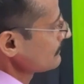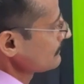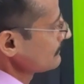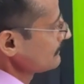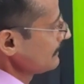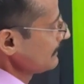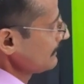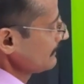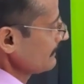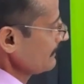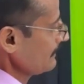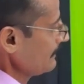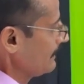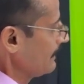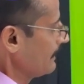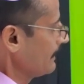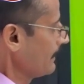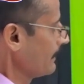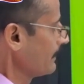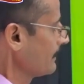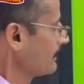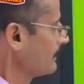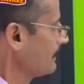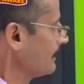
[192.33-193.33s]
that
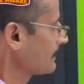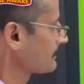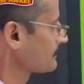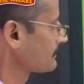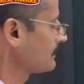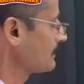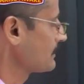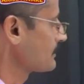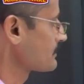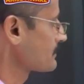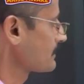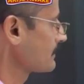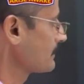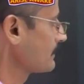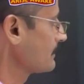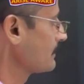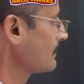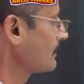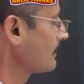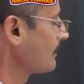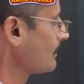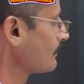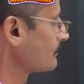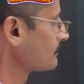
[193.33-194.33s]
a, acceleration
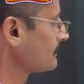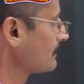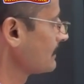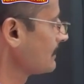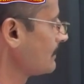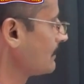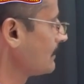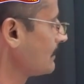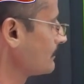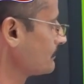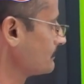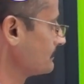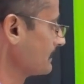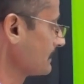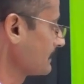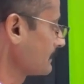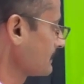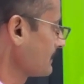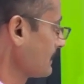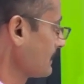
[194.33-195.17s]
of the object.